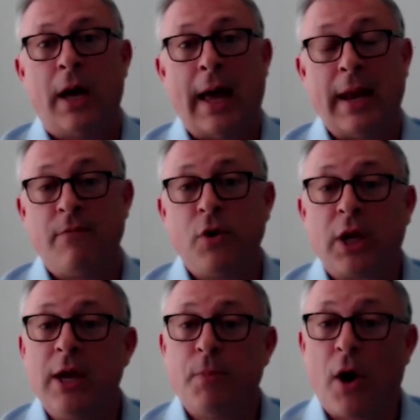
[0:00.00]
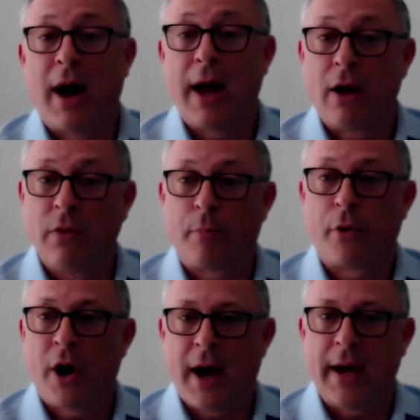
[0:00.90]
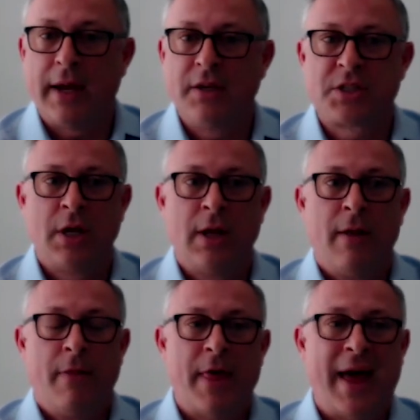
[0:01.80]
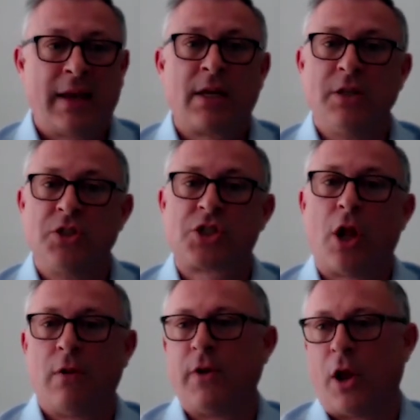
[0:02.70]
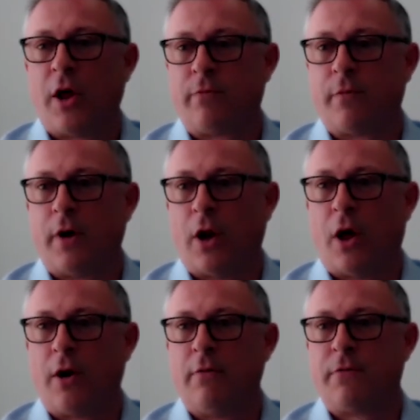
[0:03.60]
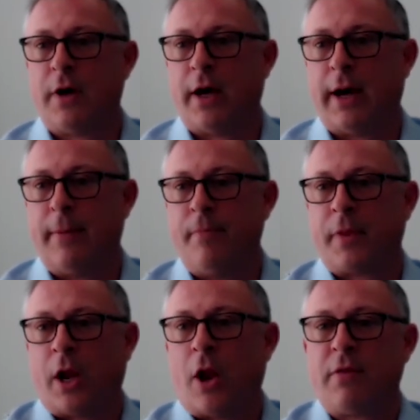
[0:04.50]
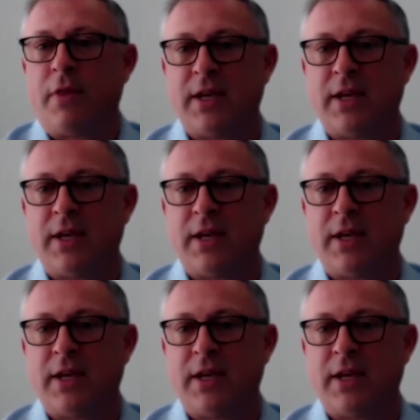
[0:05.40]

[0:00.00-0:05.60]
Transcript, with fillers: and if you keep your eye on the prize, that can solve a lot of a lot of um, a lot of the